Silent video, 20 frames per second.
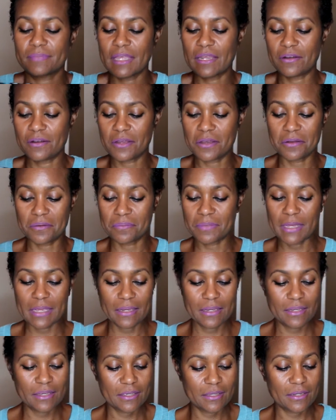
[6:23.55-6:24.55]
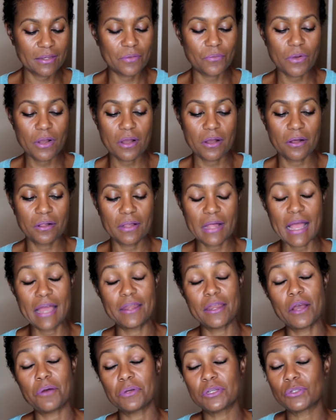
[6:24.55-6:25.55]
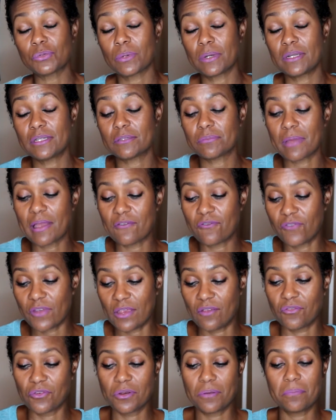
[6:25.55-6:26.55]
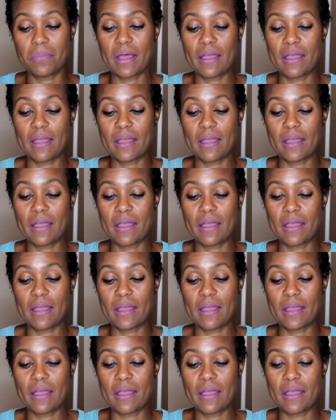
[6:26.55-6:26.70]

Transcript: I don't know, I can't, well, I know which one is my favorite.